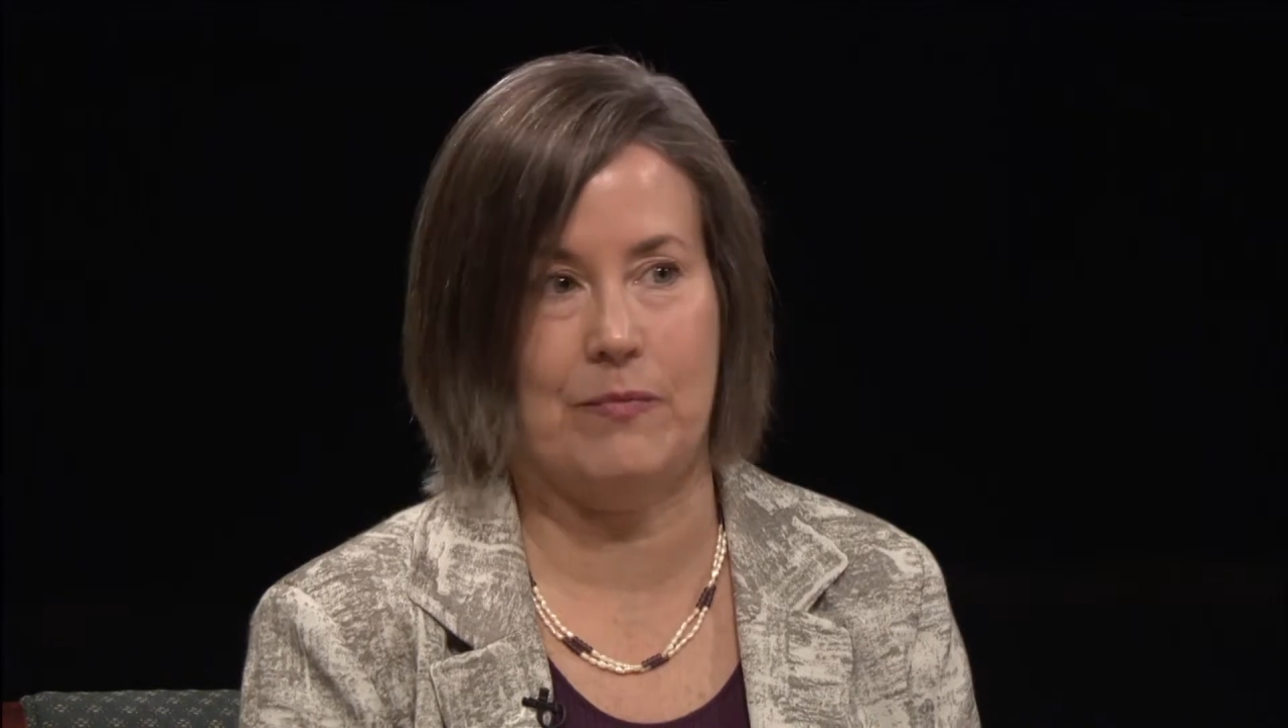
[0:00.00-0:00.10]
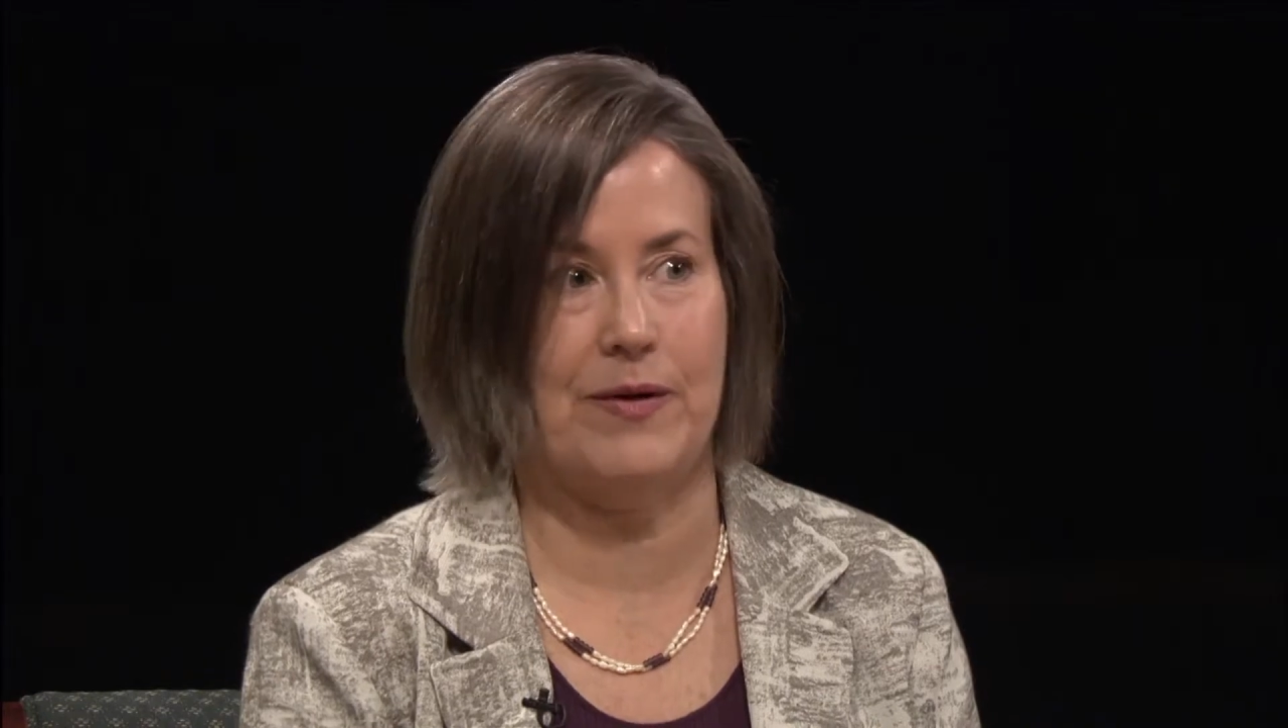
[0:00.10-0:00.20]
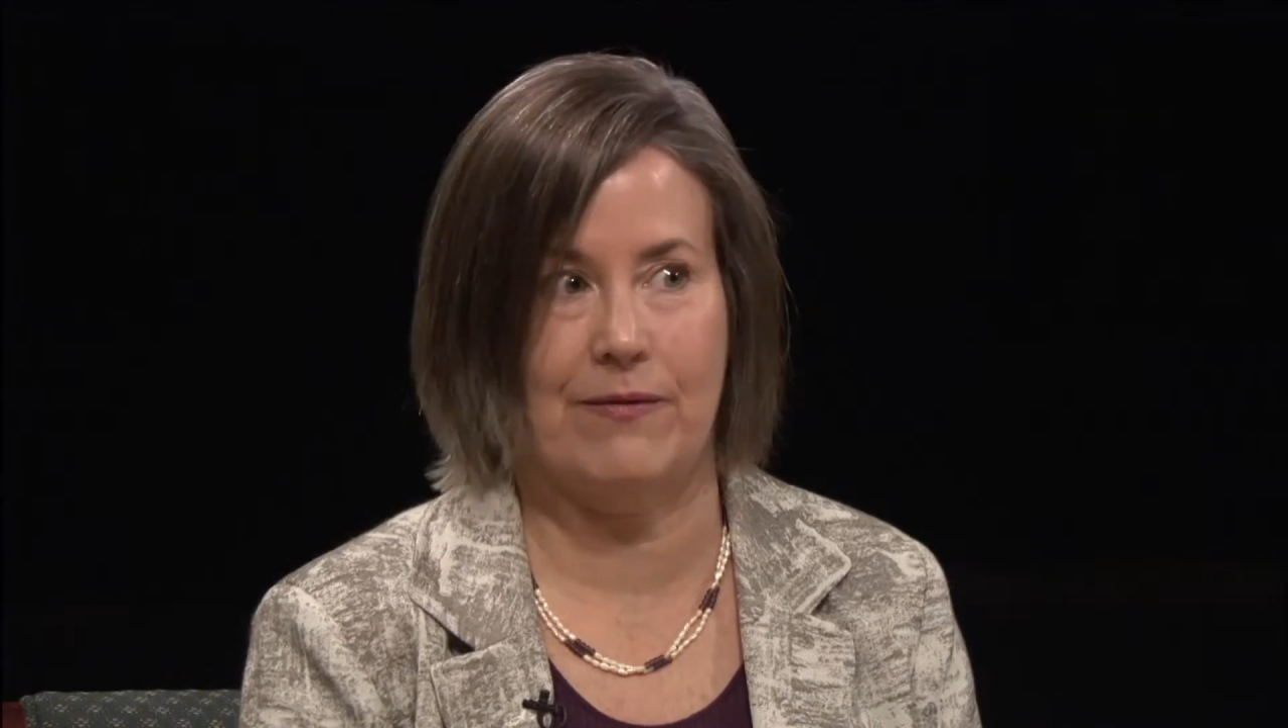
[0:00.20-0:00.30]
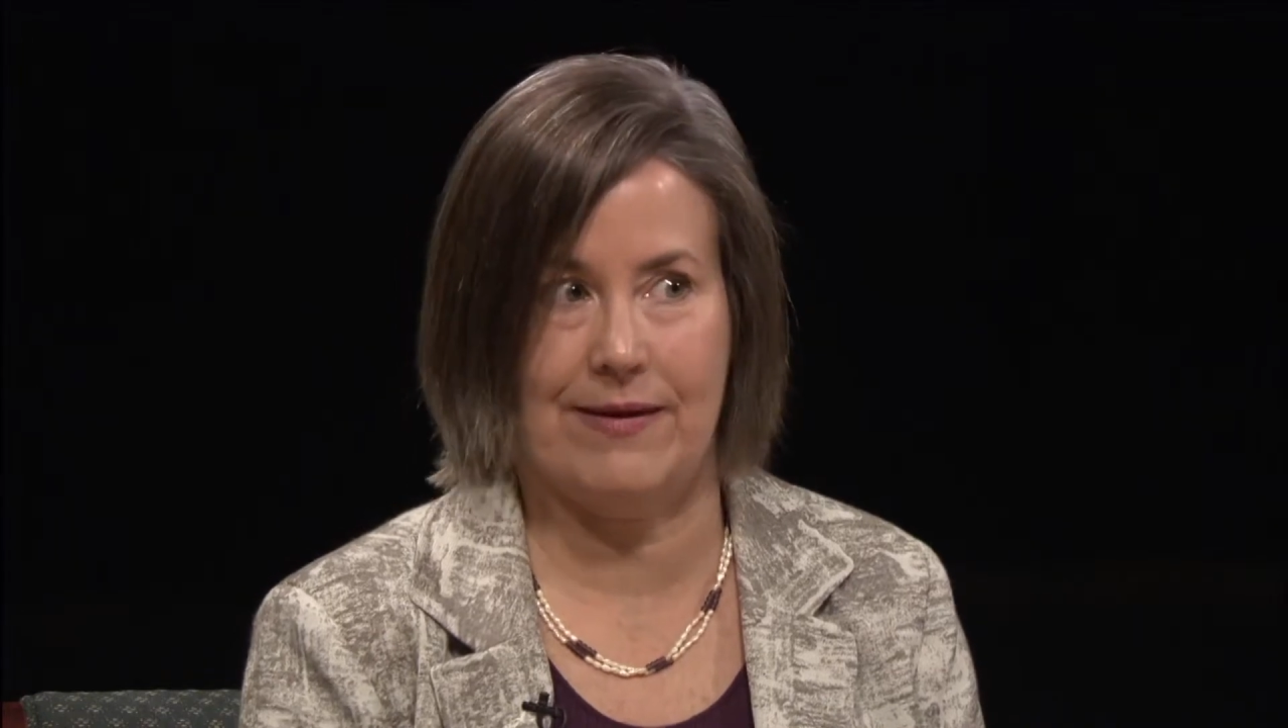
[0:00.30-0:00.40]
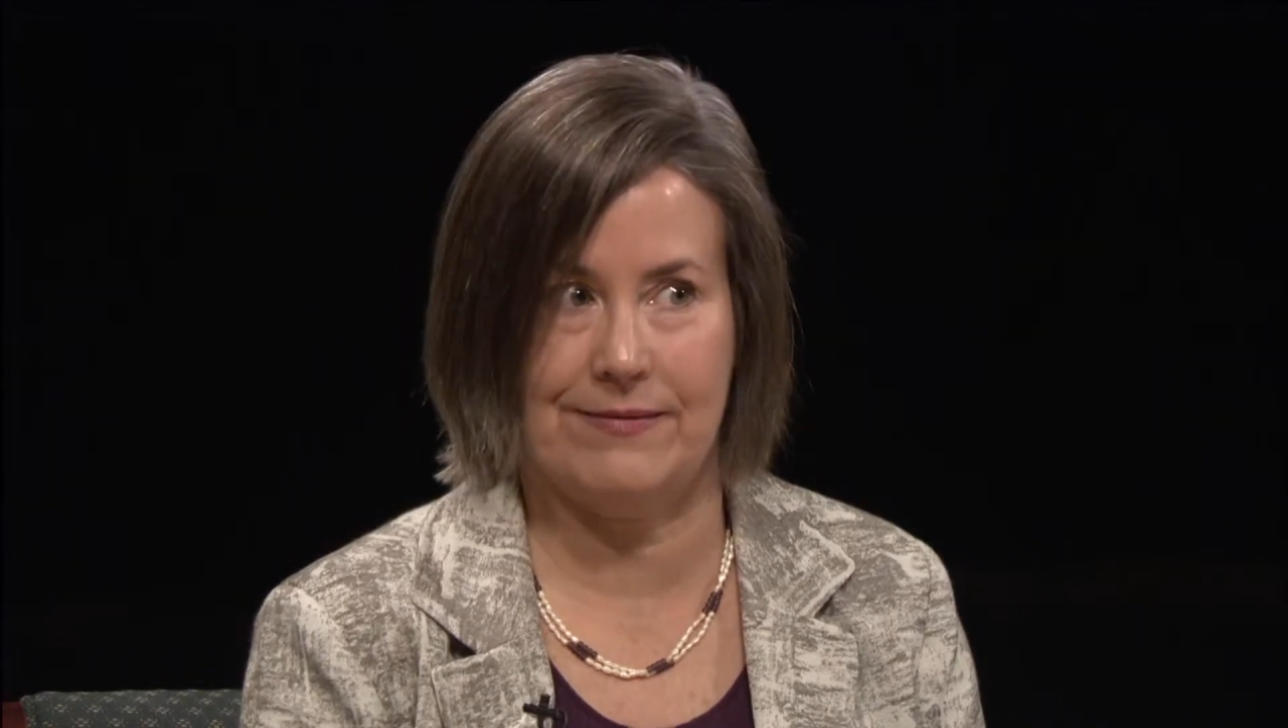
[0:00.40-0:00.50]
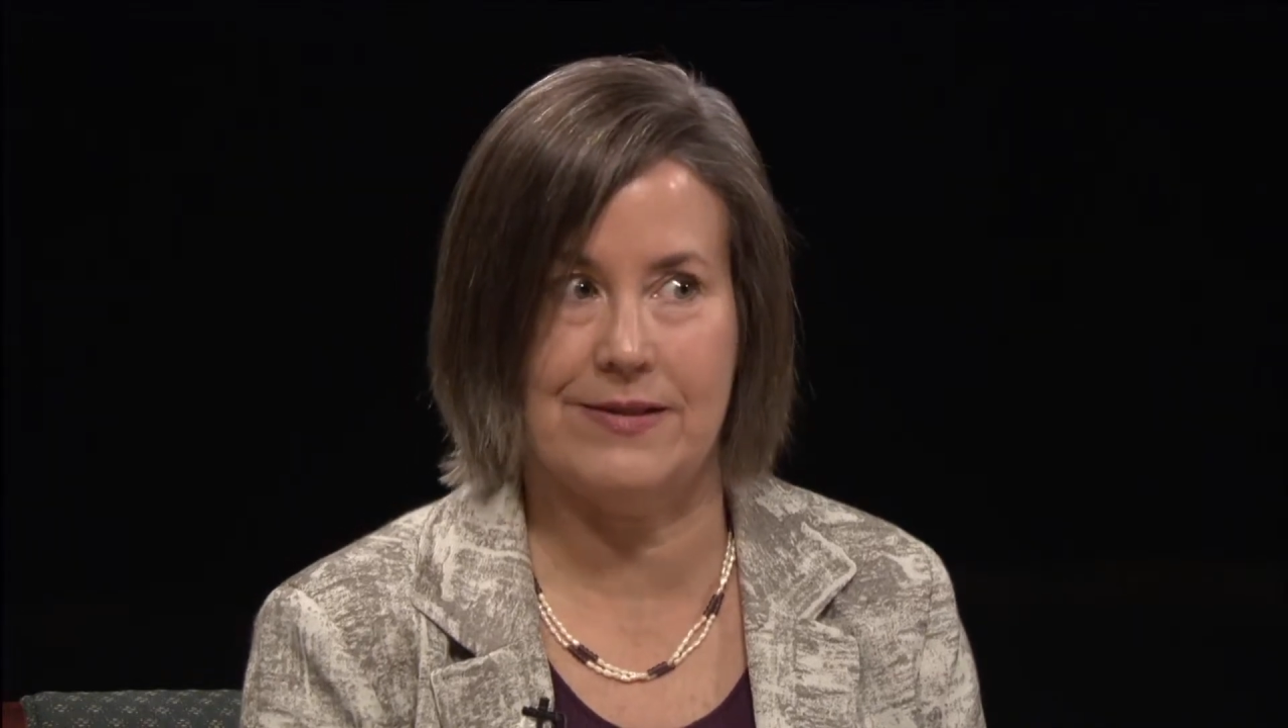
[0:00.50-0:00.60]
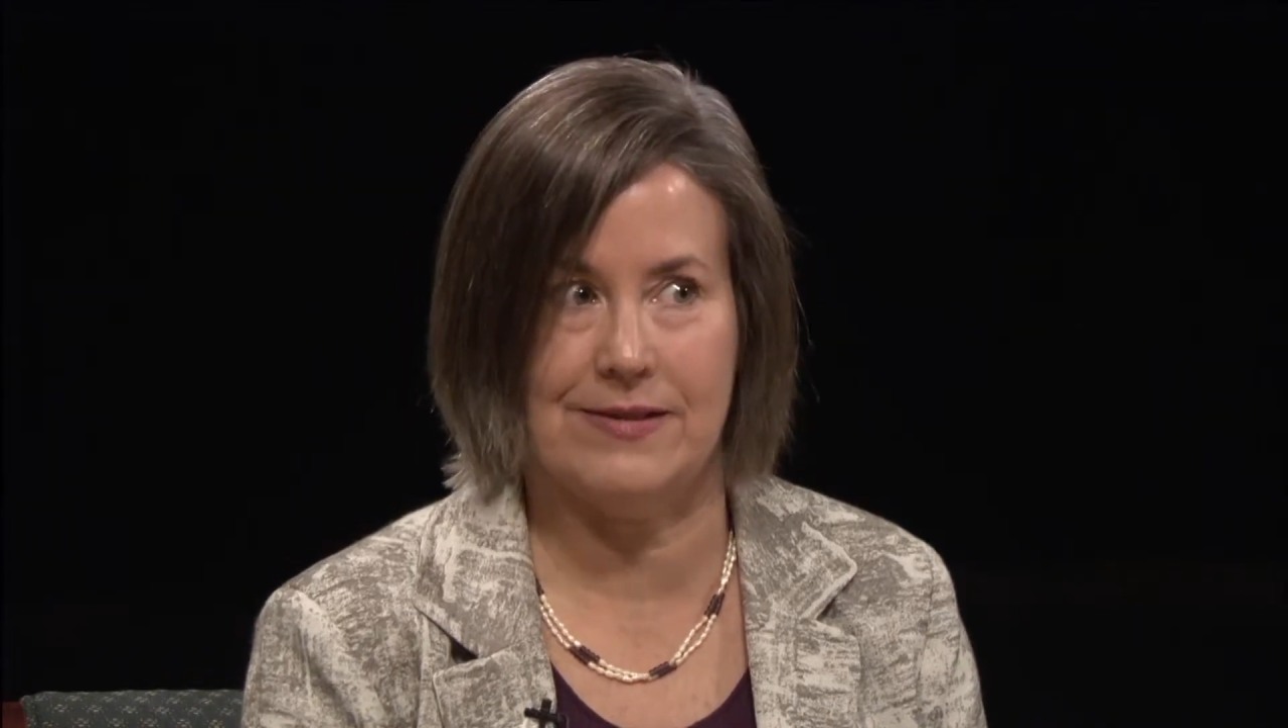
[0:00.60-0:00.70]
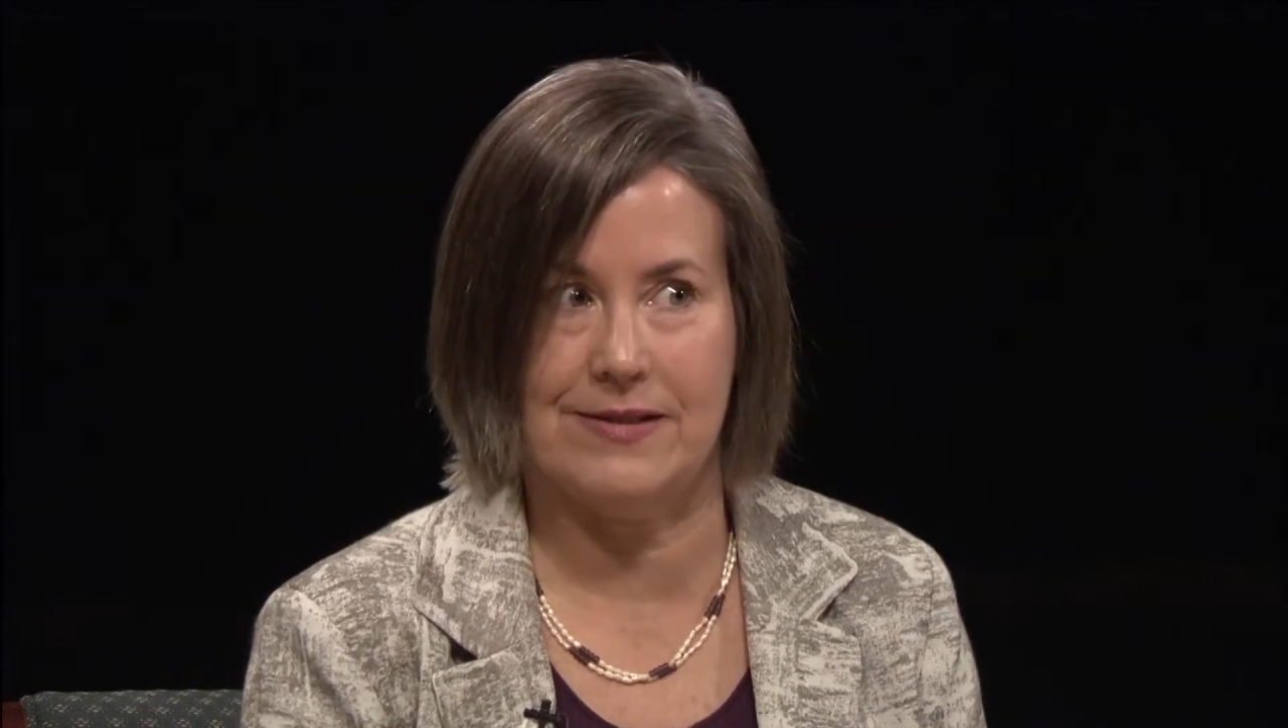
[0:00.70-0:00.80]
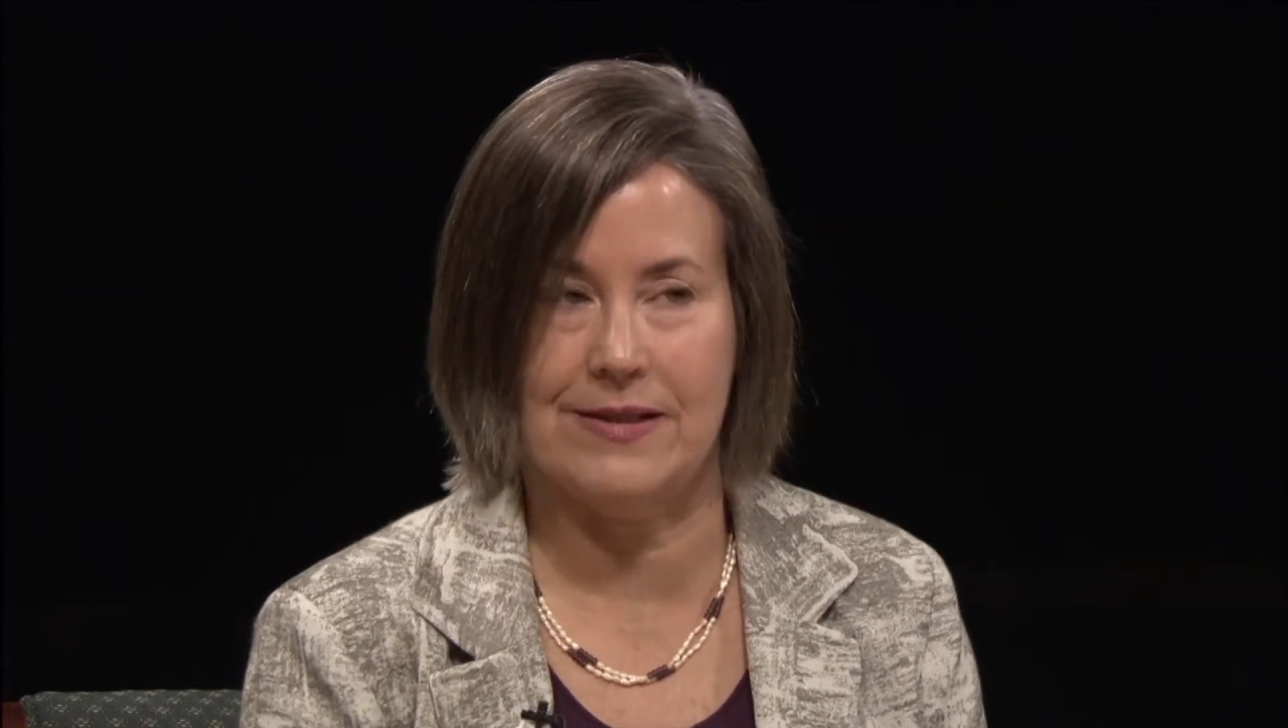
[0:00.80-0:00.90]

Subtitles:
been around since the